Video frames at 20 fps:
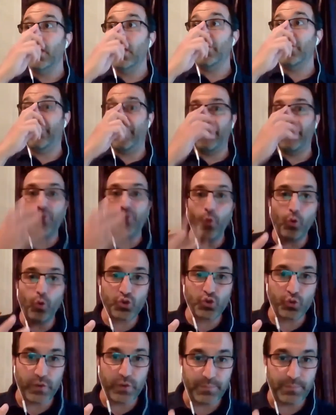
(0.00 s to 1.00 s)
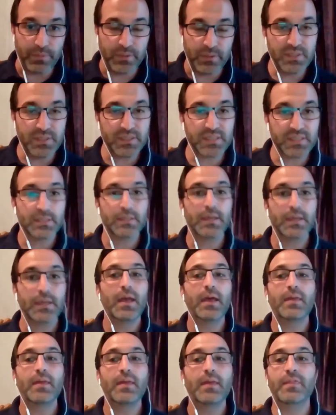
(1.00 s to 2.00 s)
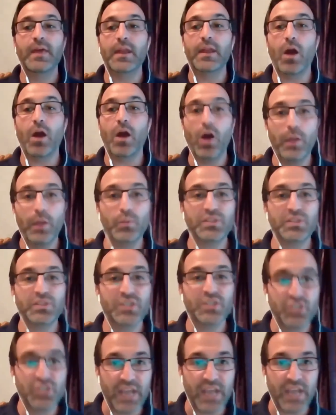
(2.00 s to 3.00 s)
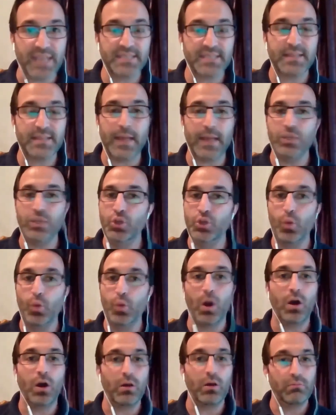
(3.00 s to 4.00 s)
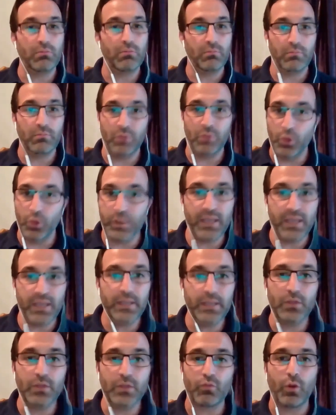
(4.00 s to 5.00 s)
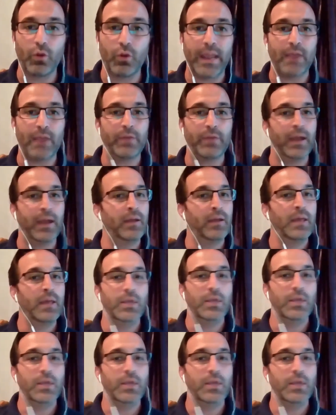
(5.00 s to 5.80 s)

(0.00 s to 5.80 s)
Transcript: Four treatments, then I would suggest that you are looking in the wrong area,